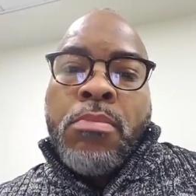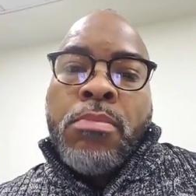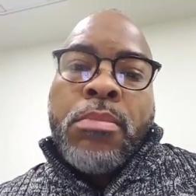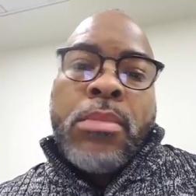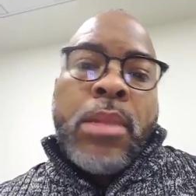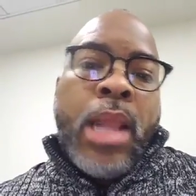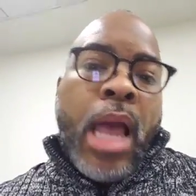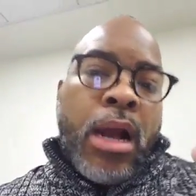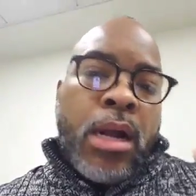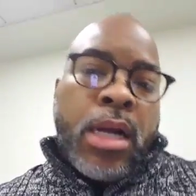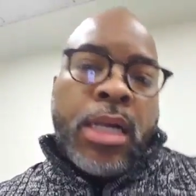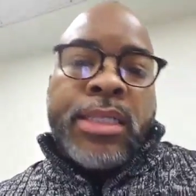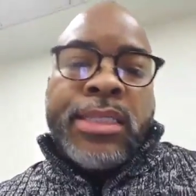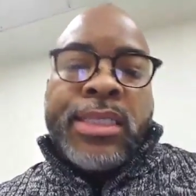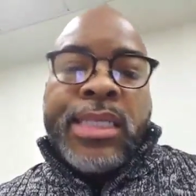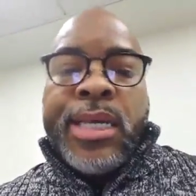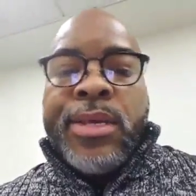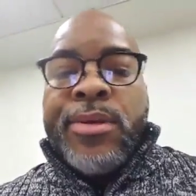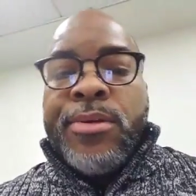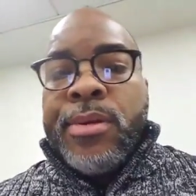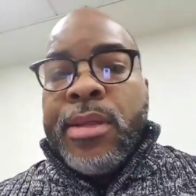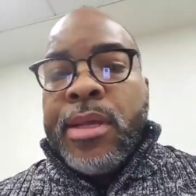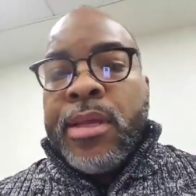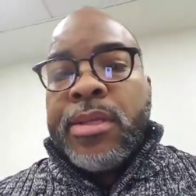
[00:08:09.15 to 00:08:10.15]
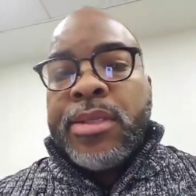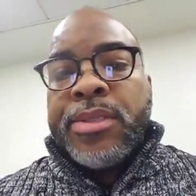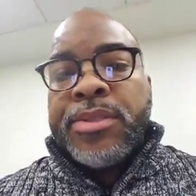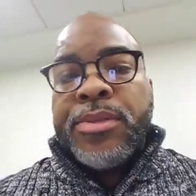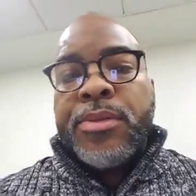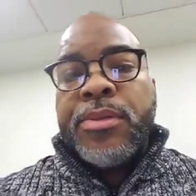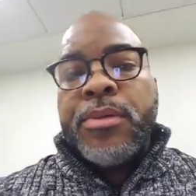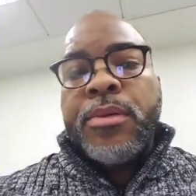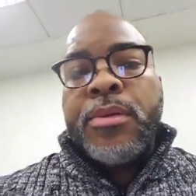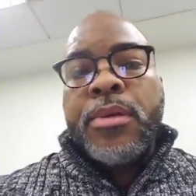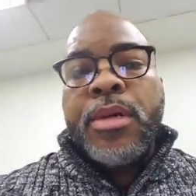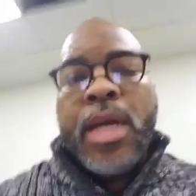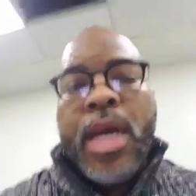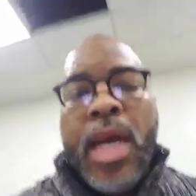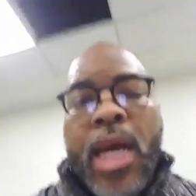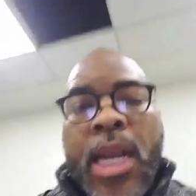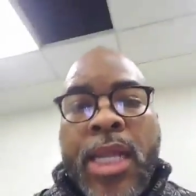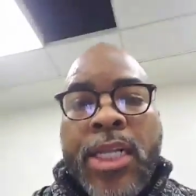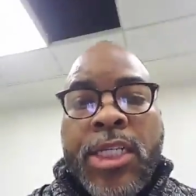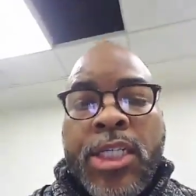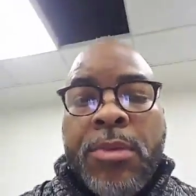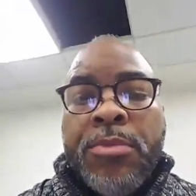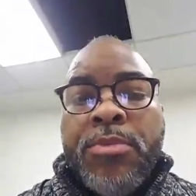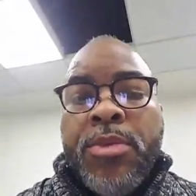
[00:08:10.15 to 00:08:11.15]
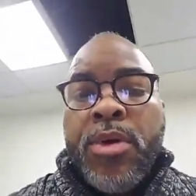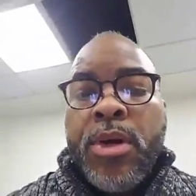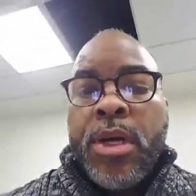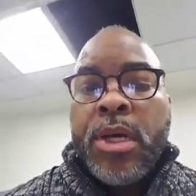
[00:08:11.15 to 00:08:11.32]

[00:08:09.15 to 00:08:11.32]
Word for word: I'll continue this. Holler at your boy.